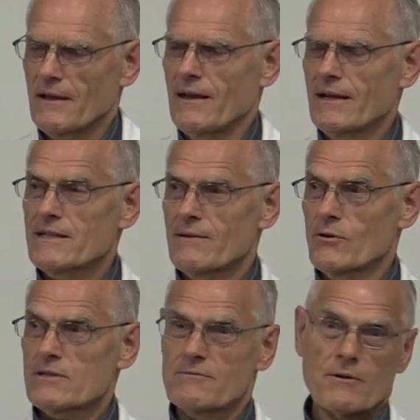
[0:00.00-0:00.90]
Actually, there
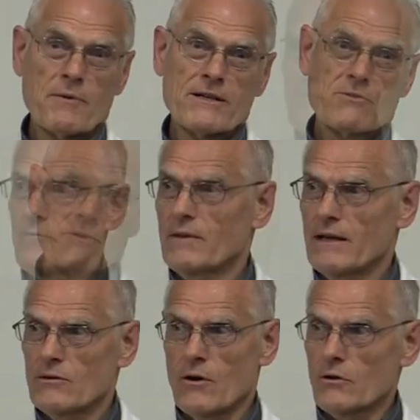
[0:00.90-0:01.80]
was one patient, he
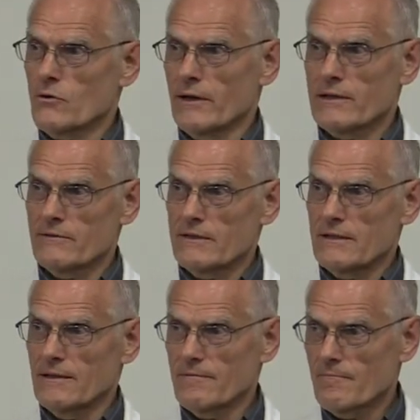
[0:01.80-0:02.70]
had no outdoor
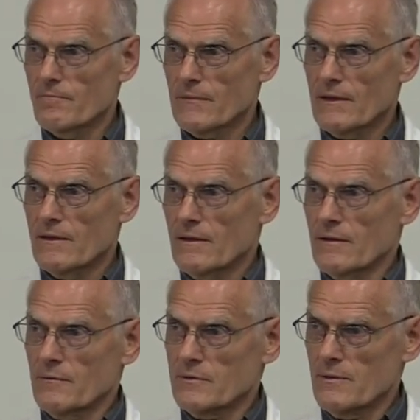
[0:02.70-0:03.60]
activity,
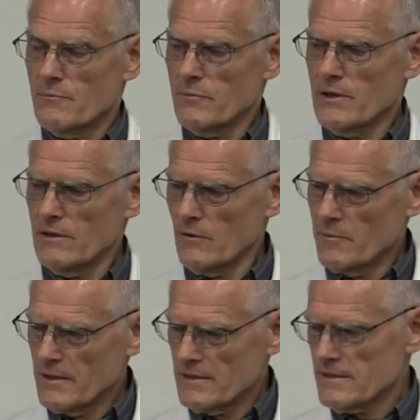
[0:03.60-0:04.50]
some pretty
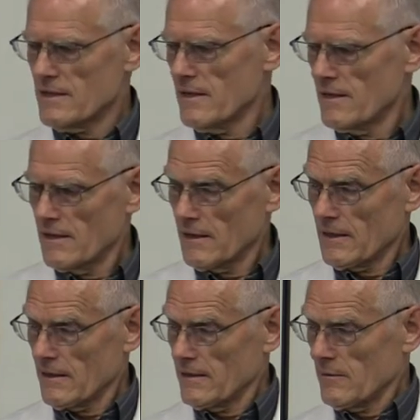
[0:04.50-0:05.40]
obese,
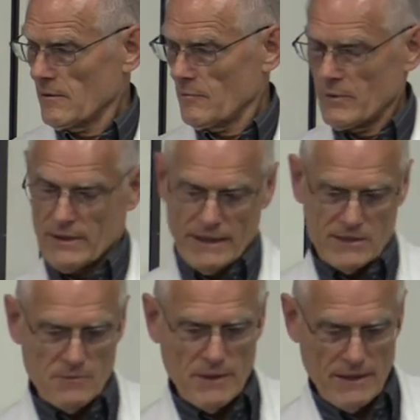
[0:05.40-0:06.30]

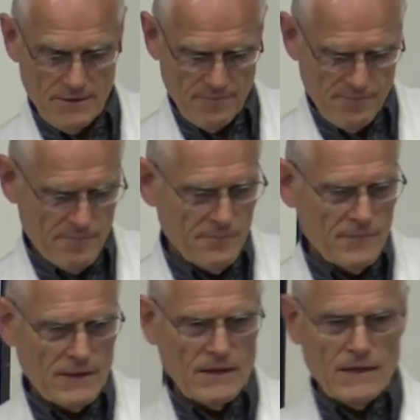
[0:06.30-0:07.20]
middle-aged man,
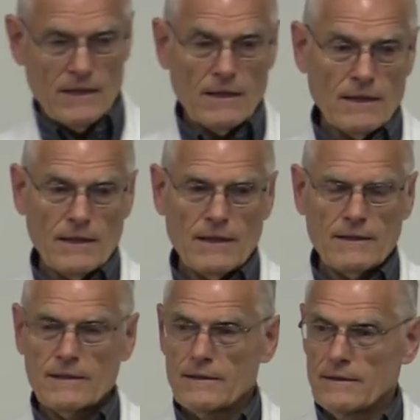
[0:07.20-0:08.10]

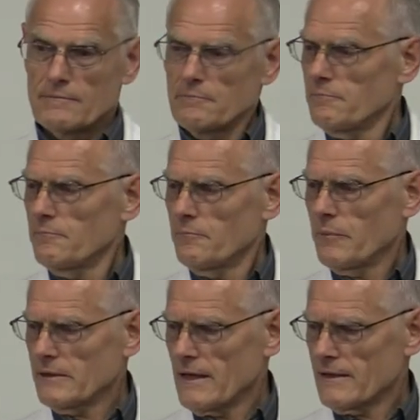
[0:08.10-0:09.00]
and, um,
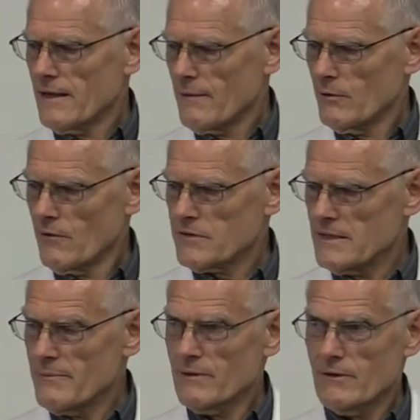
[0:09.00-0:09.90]
but he had the habit of
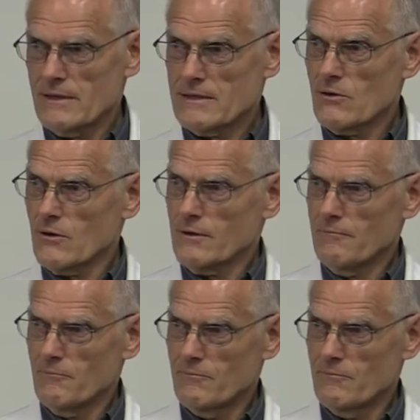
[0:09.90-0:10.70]
sleeping with his dog.